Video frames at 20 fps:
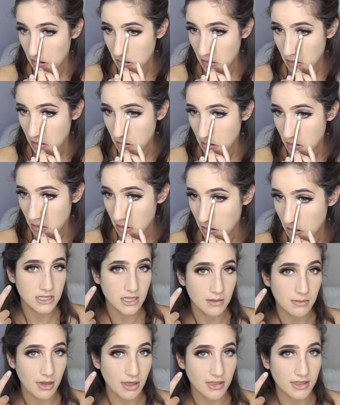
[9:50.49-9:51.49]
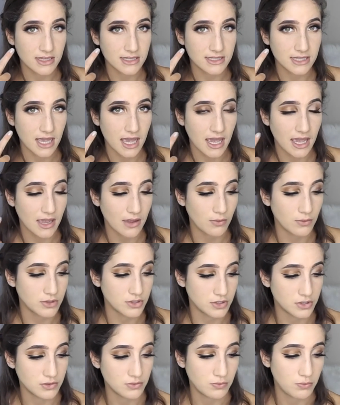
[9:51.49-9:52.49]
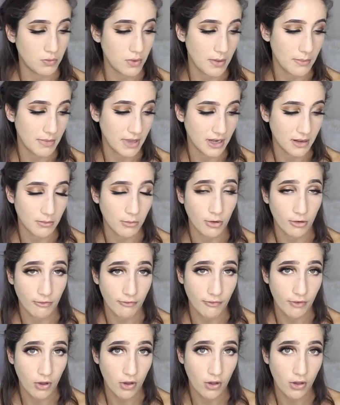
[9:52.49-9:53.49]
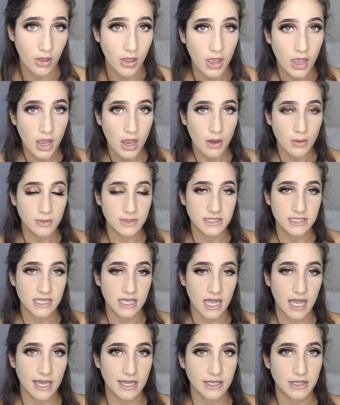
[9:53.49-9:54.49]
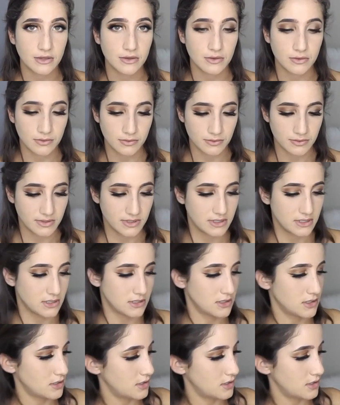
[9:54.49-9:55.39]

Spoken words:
The thing about this eye, which is what made it more fall, was that I used